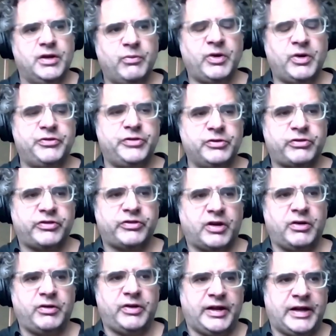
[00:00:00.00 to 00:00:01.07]
once you
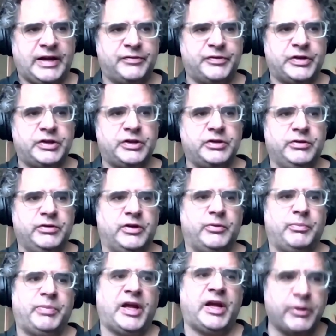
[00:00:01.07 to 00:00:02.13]
start having you know
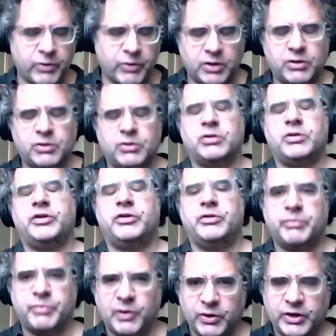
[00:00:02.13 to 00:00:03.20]
payroll and
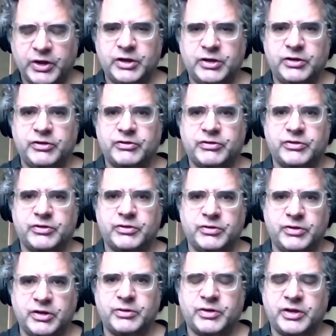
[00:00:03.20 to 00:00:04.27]
employees and
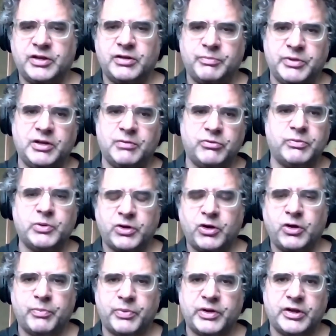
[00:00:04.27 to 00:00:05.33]
you know like it becomes more
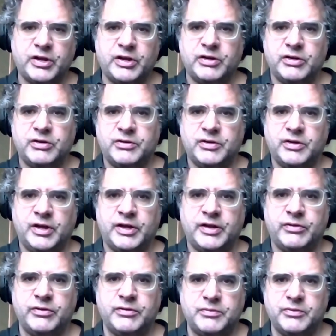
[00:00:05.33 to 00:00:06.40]
complicated
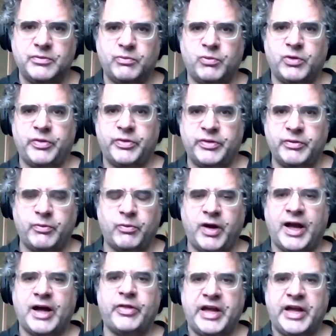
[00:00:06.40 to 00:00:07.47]
and what
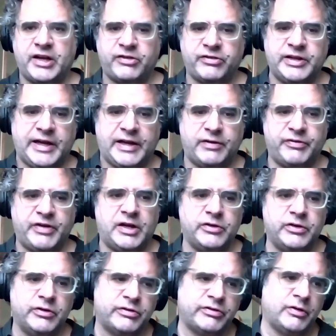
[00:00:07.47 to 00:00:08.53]
how they actually add
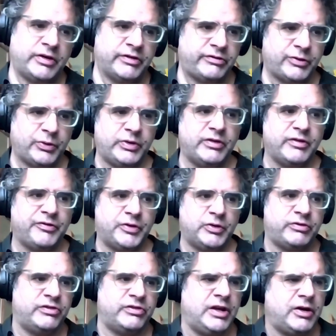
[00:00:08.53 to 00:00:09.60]
value so i saw in the
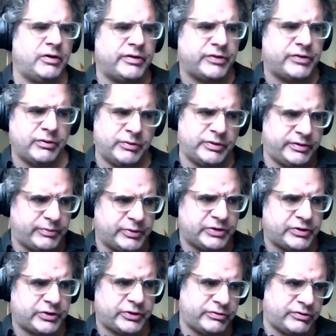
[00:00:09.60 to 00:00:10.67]
first year i think we we
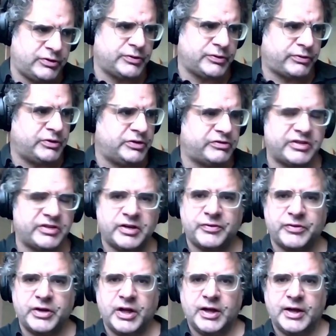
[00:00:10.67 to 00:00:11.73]
took on two or three staff